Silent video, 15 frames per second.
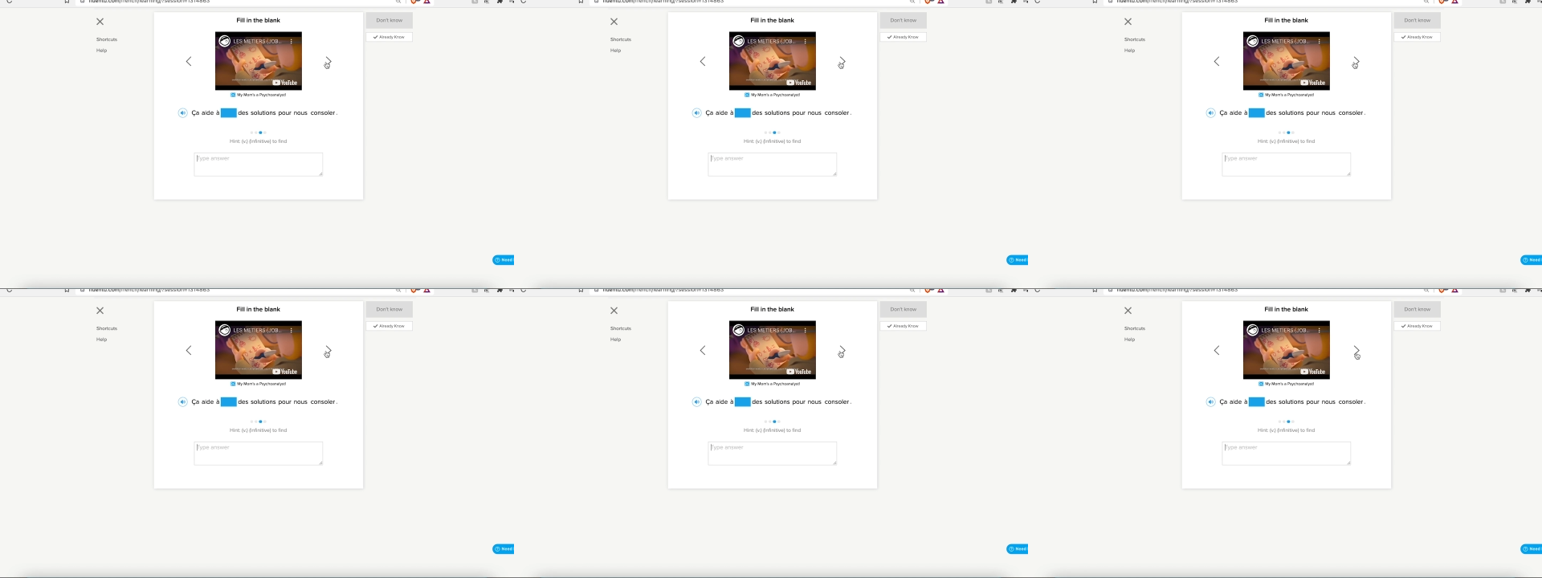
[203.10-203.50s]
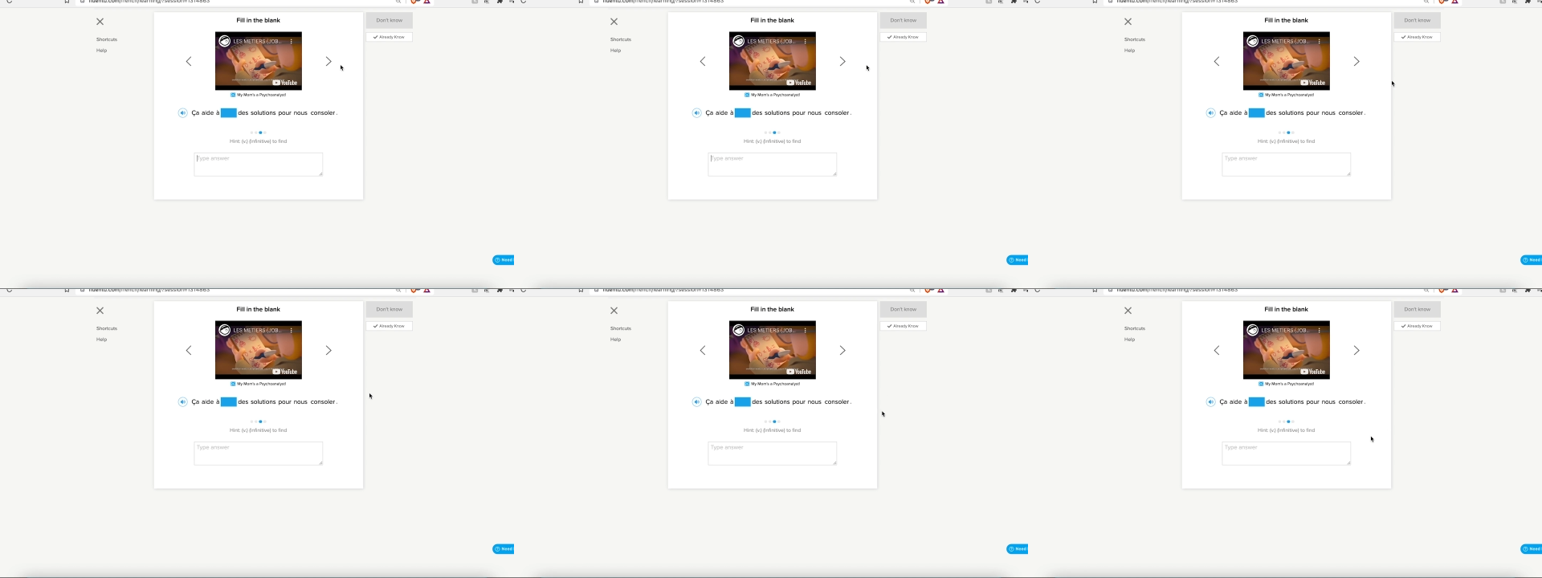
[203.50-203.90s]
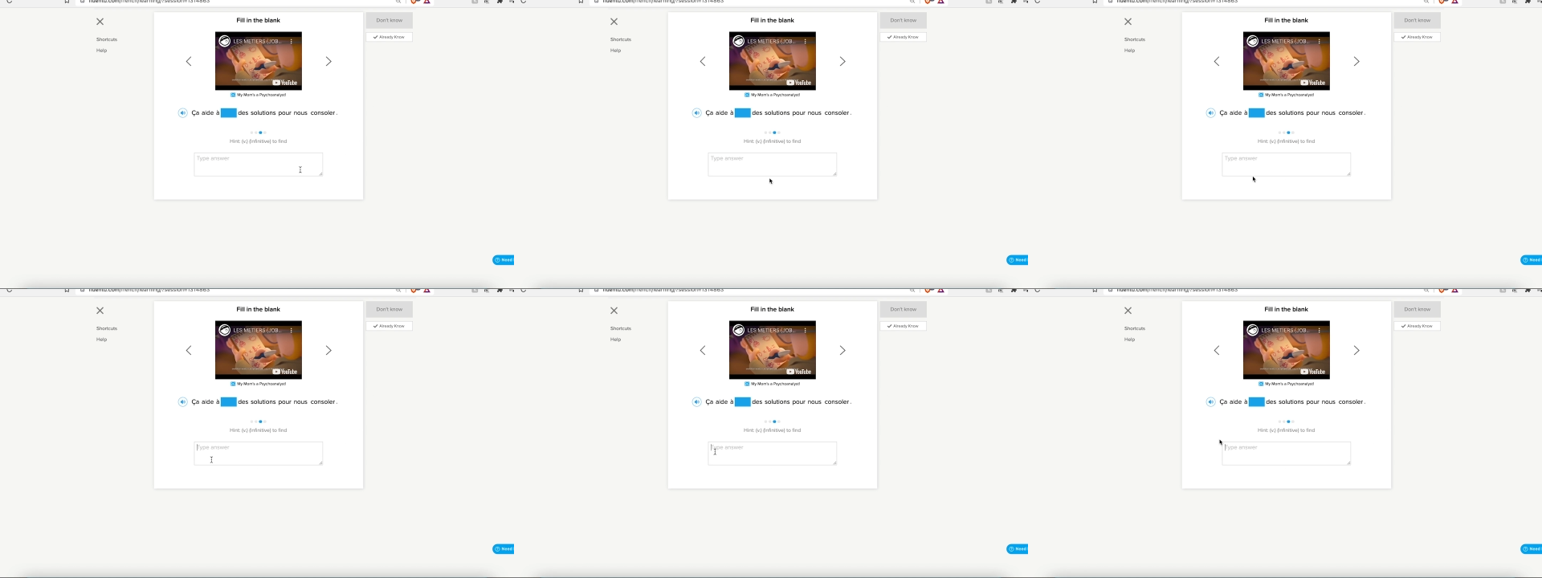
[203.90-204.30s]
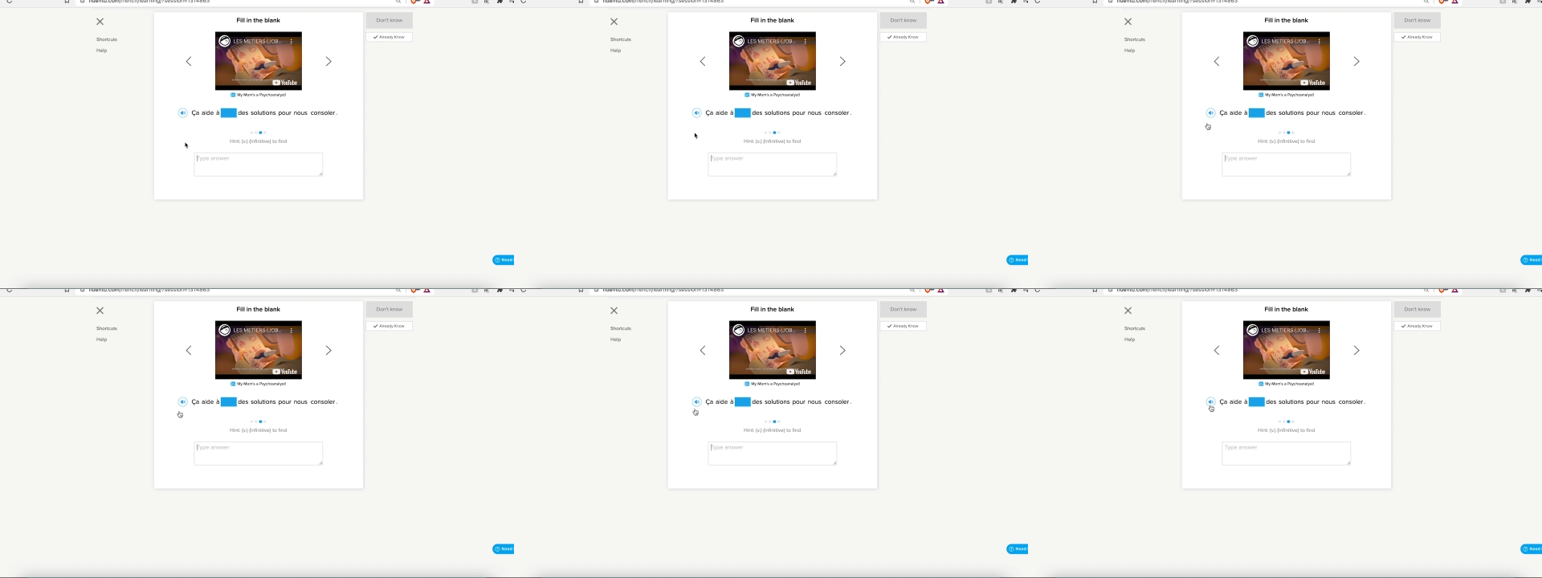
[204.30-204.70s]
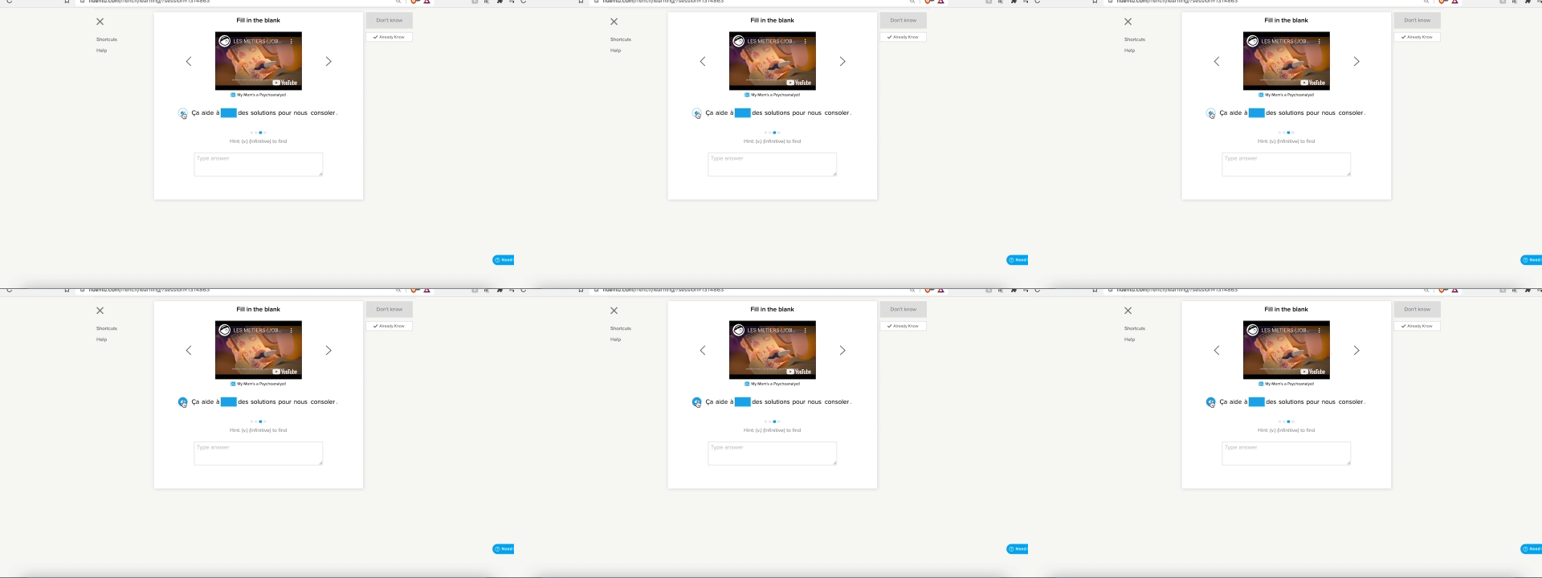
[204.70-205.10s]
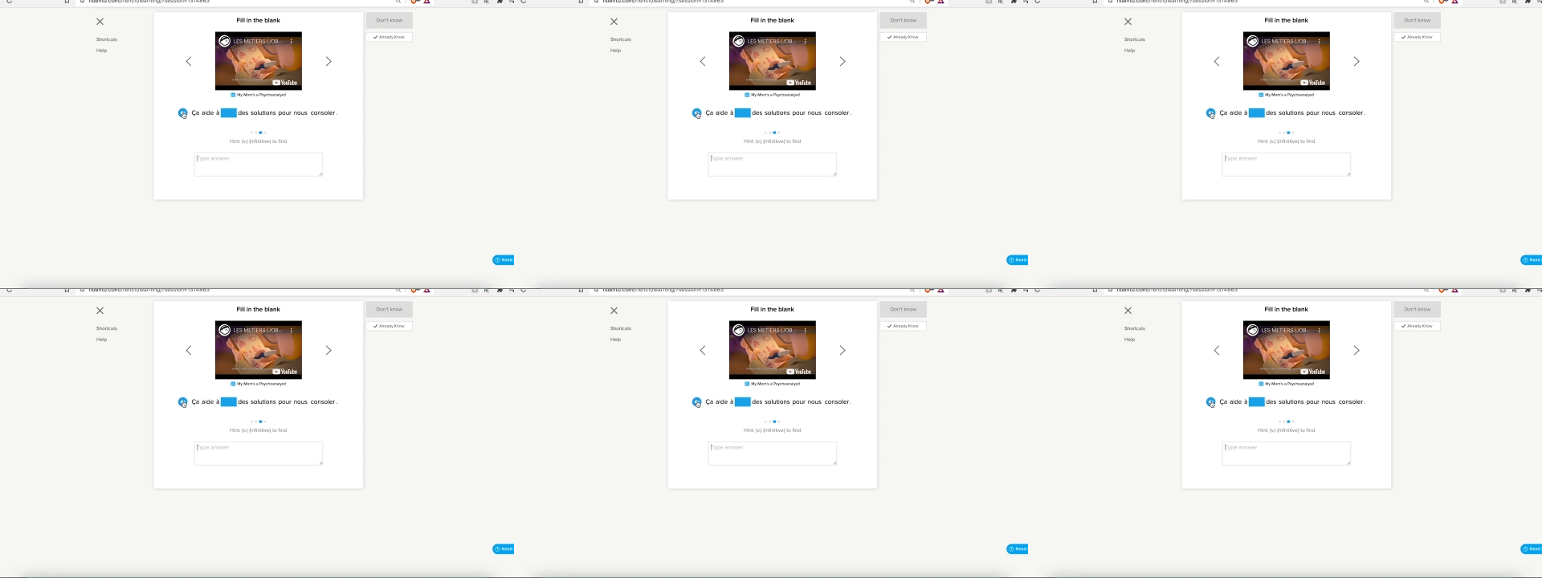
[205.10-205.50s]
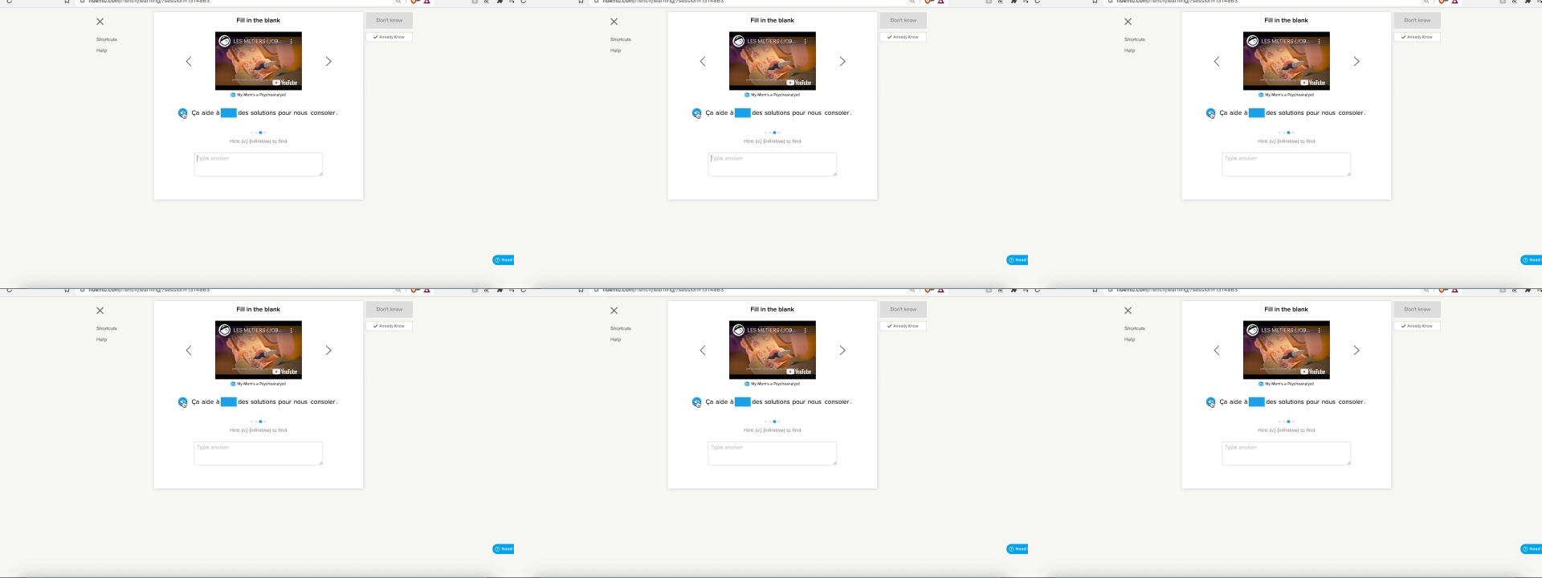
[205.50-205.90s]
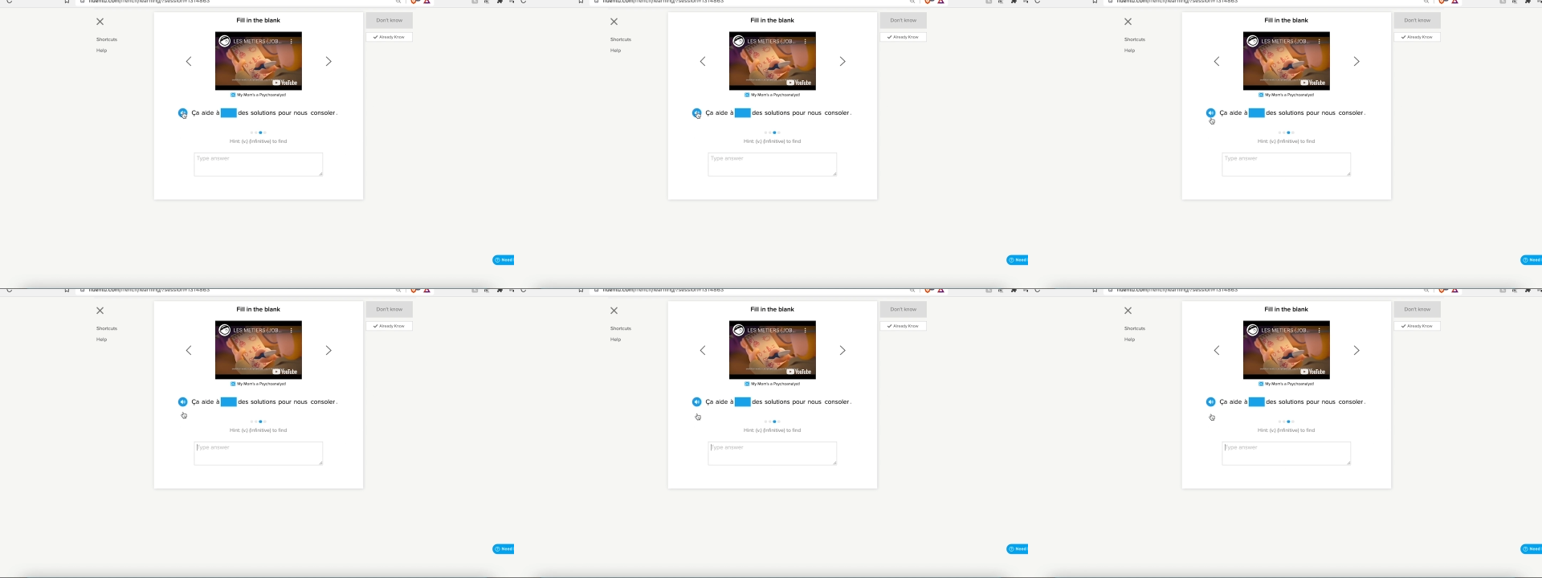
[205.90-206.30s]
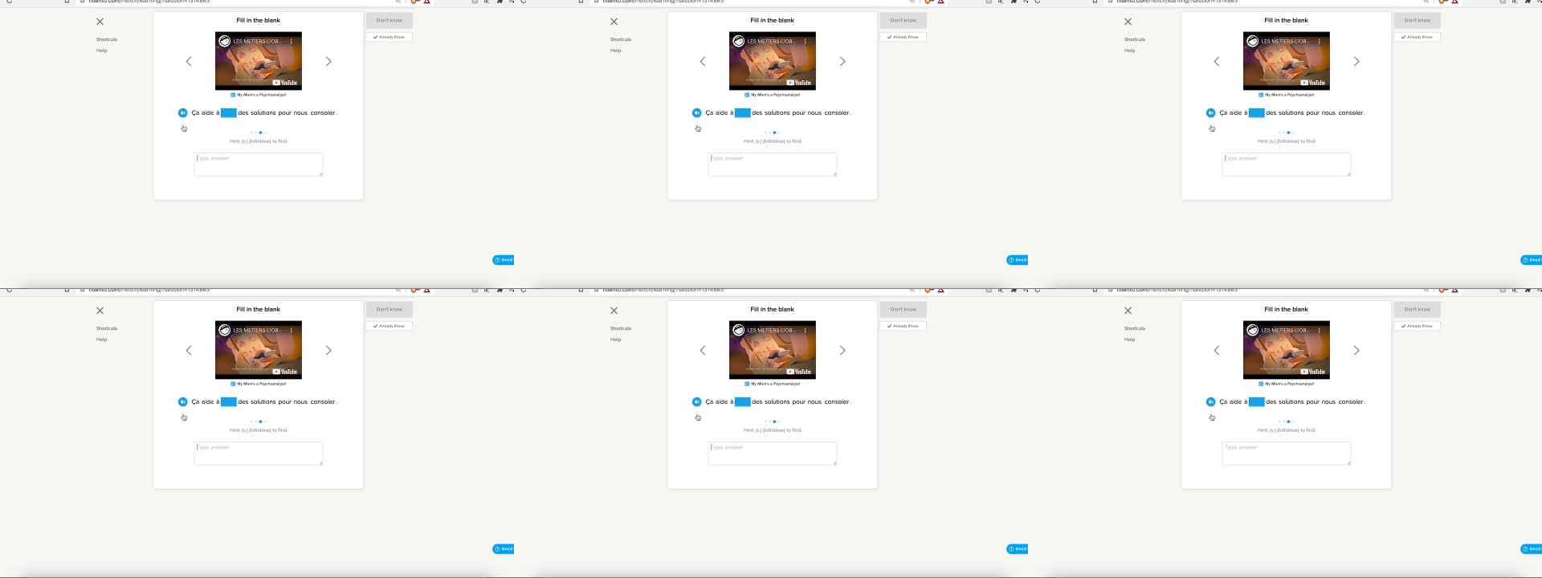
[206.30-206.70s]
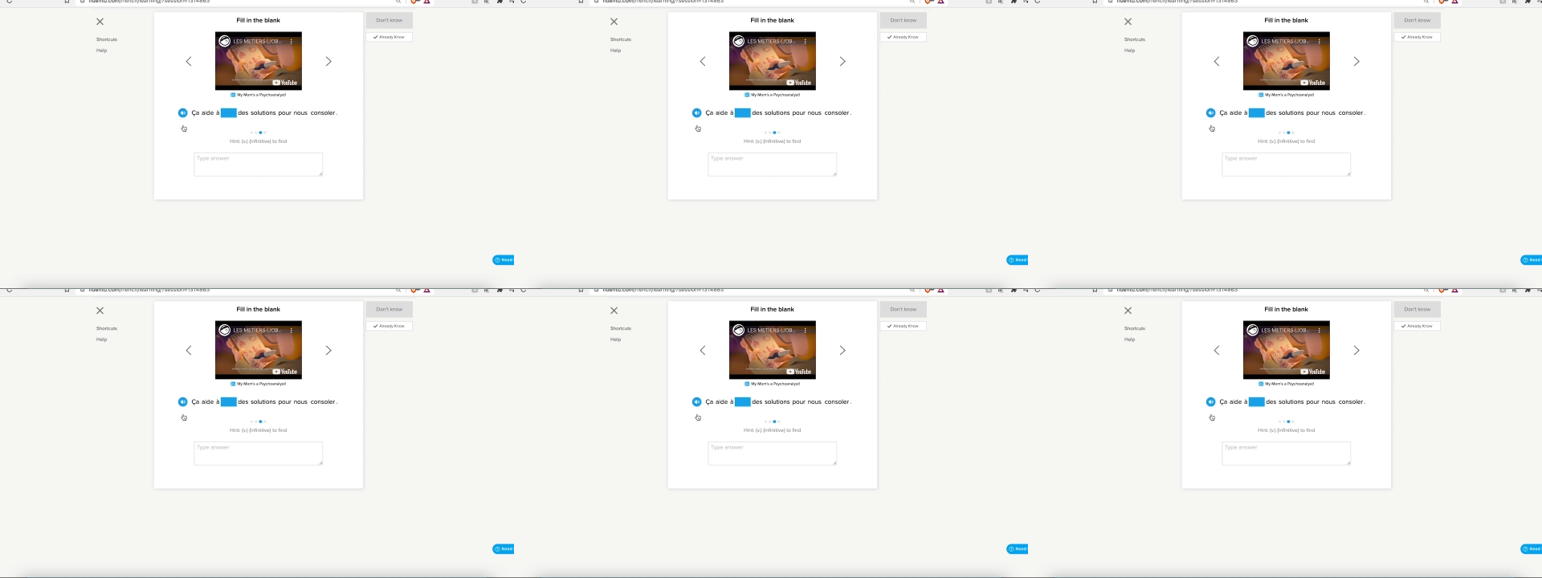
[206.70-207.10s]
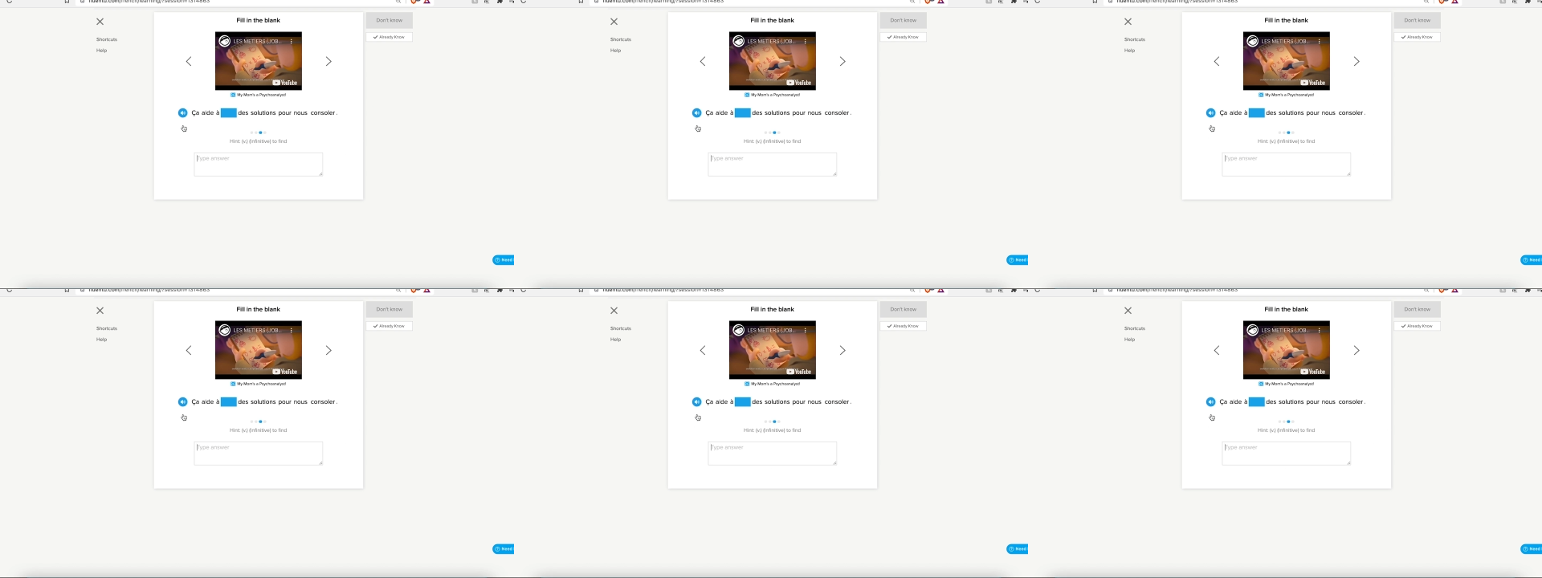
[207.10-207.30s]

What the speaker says: (no speaker visible)